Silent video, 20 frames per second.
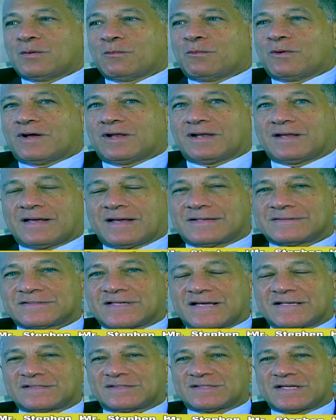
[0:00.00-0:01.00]
Well, as
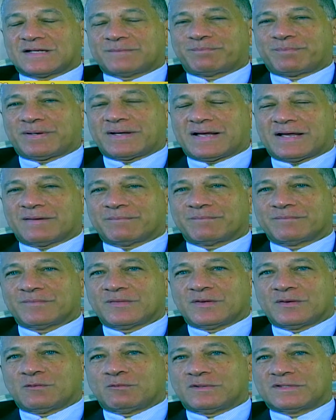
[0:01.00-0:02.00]
I said, Pam,
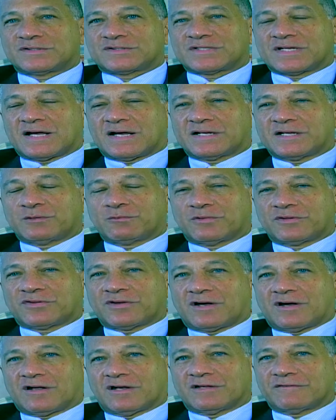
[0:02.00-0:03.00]
we started with
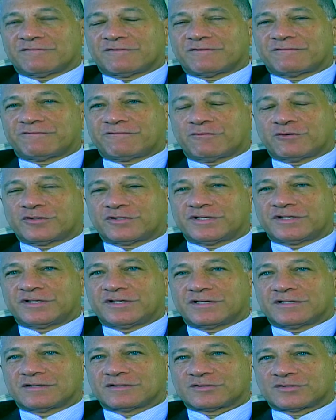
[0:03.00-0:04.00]
Oliver 14
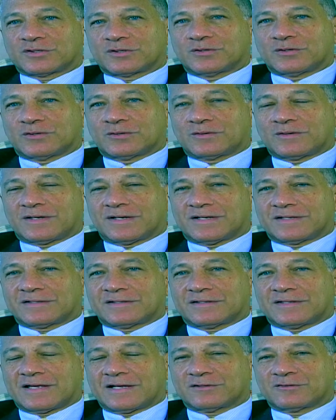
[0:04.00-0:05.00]
years ago
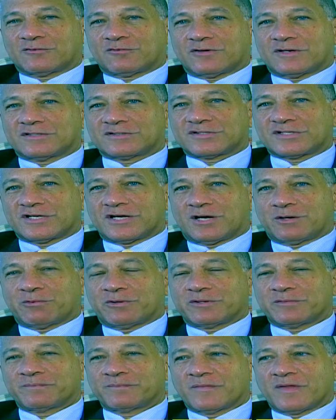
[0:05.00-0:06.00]
at that crazy
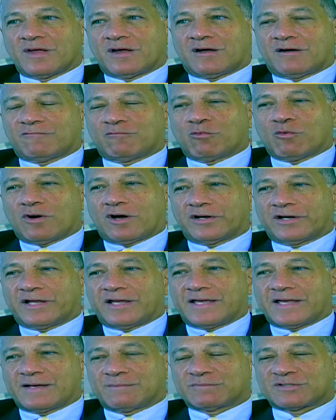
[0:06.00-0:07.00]
hour of 1
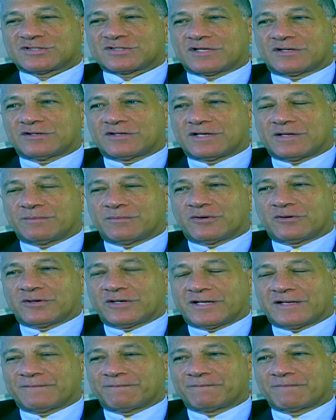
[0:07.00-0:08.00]
a.m. Sunday
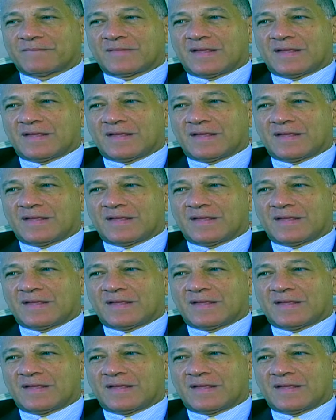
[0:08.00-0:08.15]
morning.